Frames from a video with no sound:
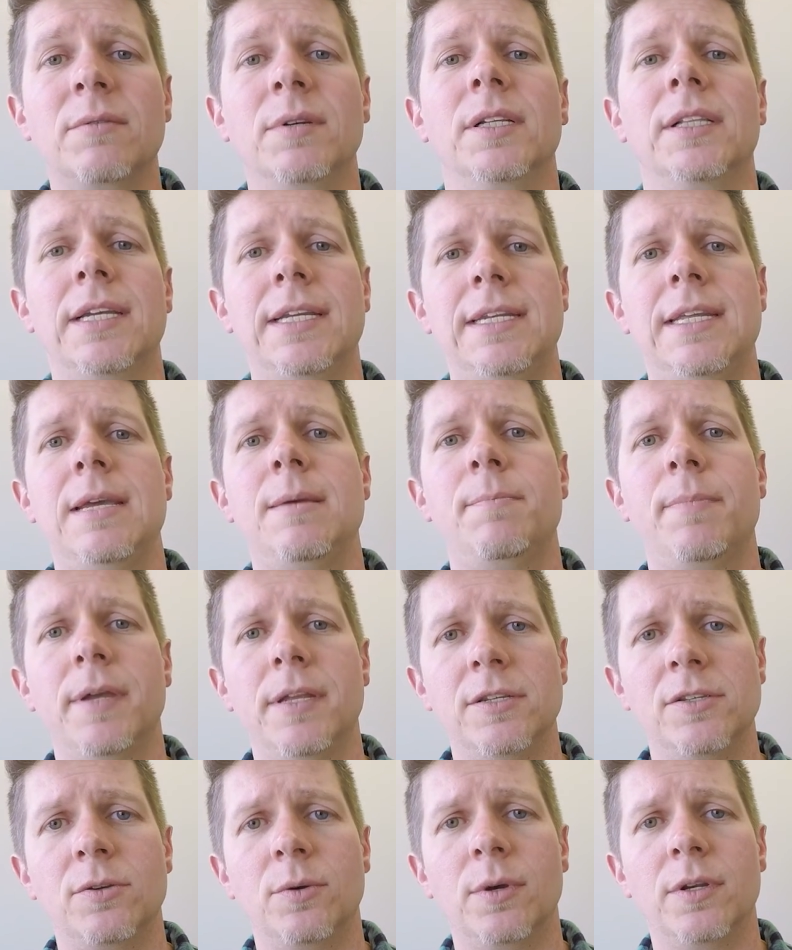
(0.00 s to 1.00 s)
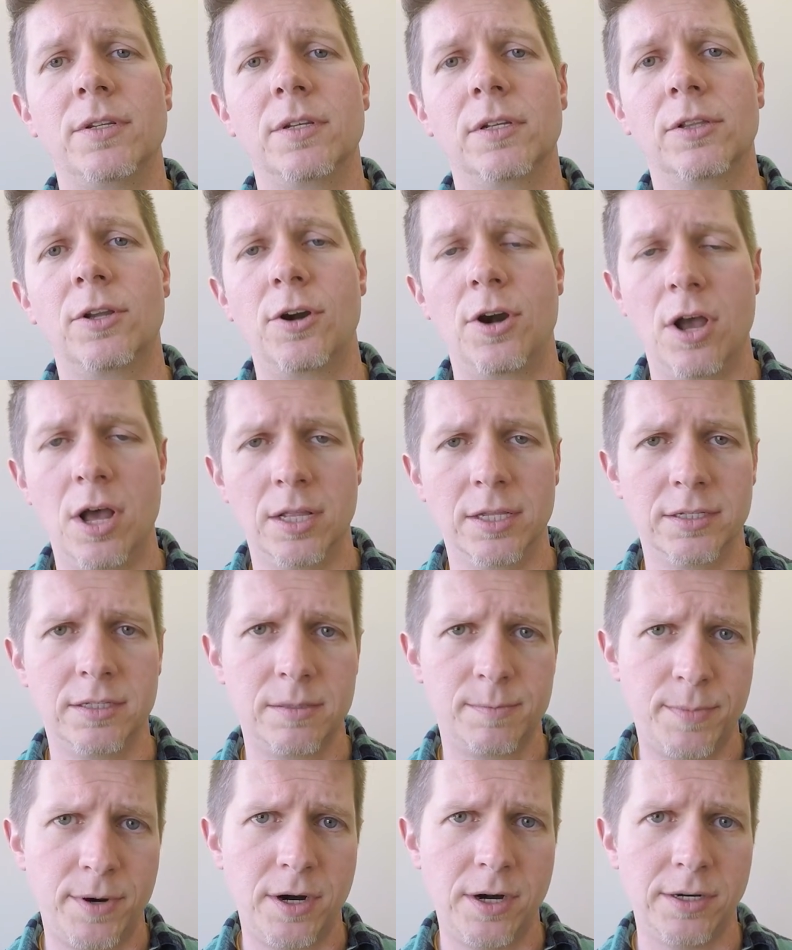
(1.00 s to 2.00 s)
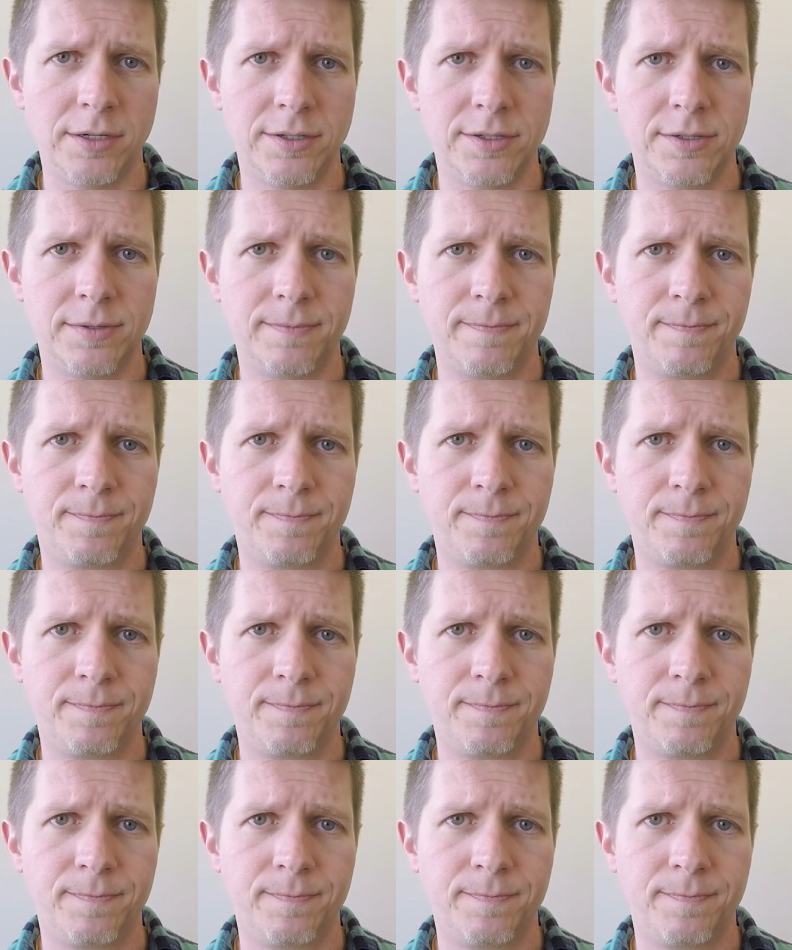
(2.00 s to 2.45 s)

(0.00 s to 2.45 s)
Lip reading: really deep into it to learn all its parts.